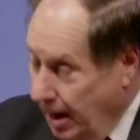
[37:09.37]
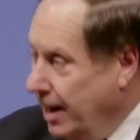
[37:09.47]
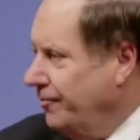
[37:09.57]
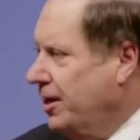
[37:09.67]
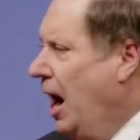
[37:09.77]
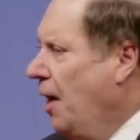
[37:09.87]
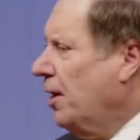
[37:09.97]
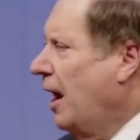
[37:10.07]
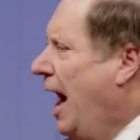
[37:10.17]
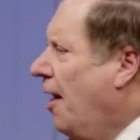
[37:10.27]
And God would
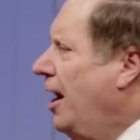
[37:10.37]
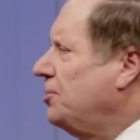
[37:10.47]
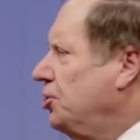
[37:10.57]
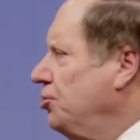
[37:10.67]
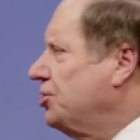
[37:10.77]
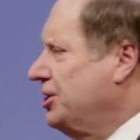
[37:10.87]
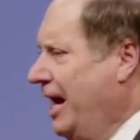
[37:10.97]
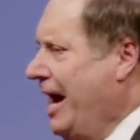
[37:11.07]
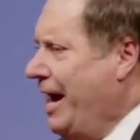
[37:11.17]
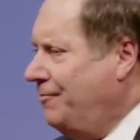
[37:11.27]
allow us who are
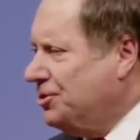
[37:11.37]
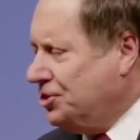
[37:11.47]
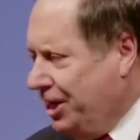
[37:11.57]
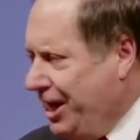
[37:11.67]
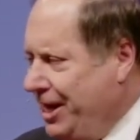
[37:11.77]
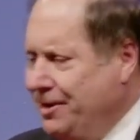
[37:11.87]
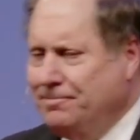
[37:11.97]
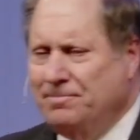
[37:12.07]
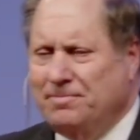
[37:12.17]
saved to see,